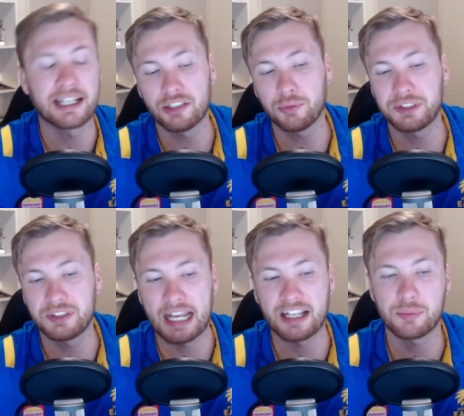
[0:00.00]
guess what
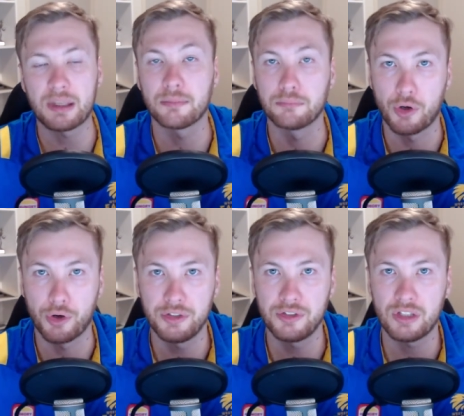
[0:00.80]
staggers me the
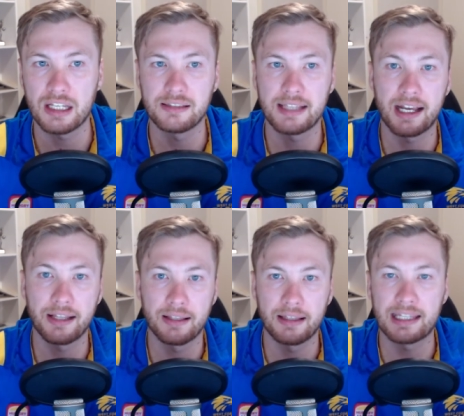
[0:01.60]
most is that
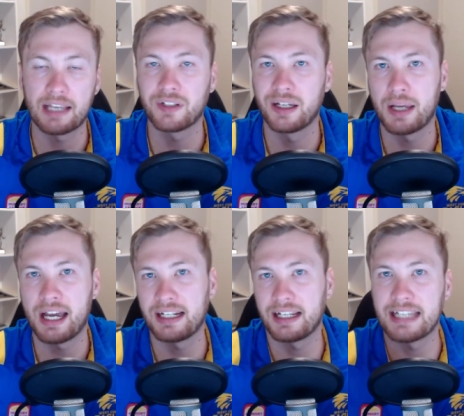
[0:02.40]
they've come
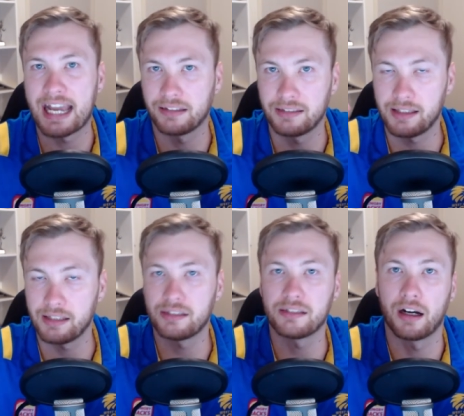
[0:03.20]
out and announced
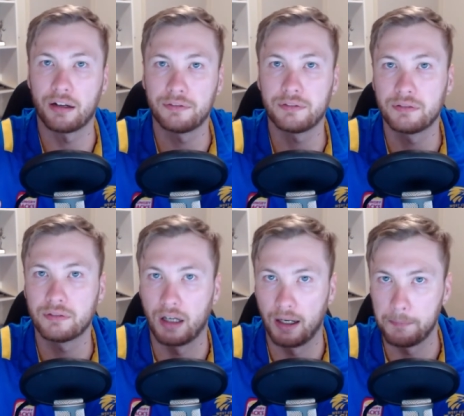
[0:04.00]
this stuff,
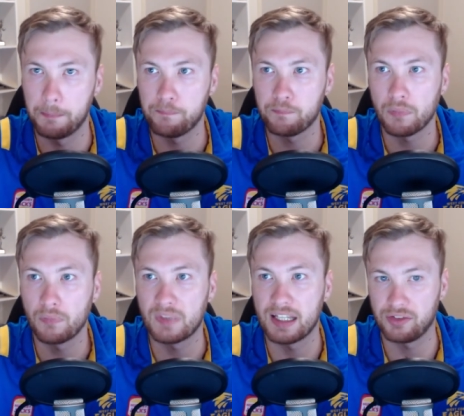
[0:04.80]
right?
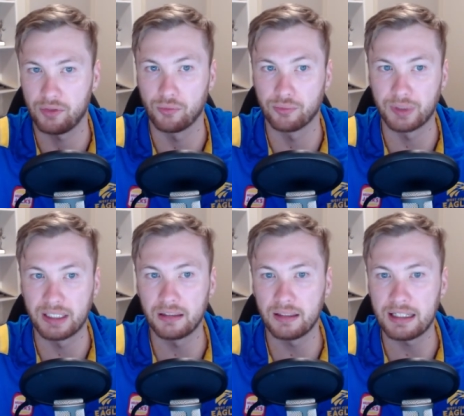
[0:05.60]
this
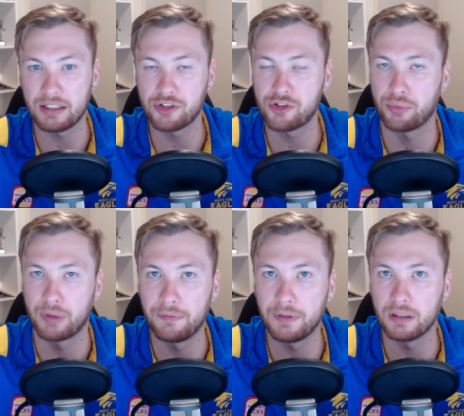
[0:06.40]
really
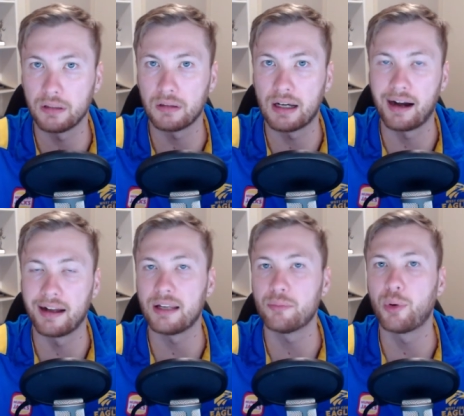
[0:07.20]
trivial,
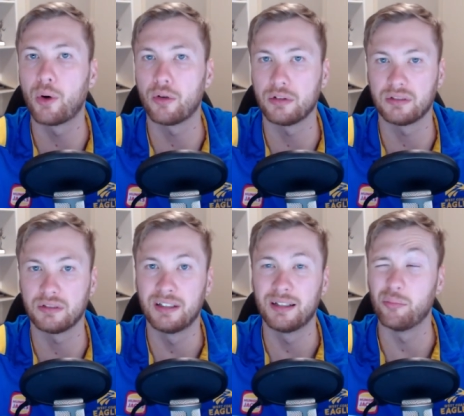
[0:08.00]

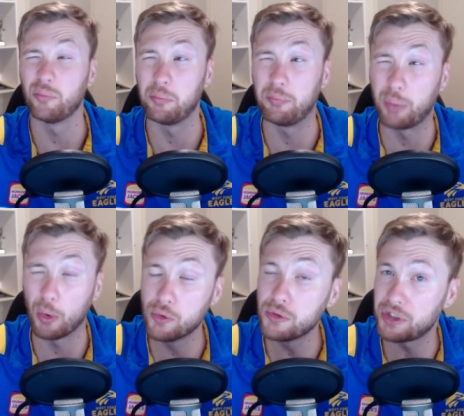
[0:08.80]
unimportant
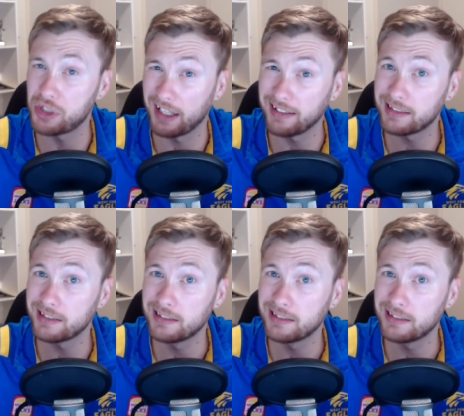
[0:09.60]
bullshit